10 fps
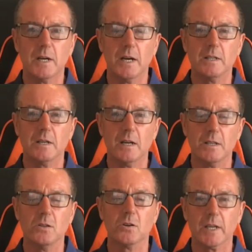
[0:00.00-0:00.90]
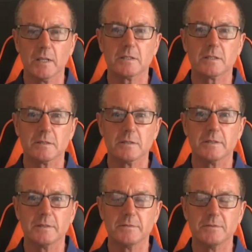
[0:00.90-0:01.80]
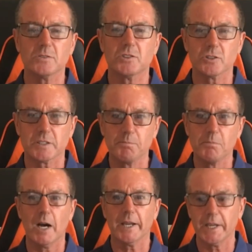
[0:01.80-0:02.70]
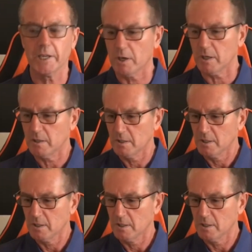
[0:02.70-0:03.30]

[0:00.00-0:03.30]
I look at not just in my era,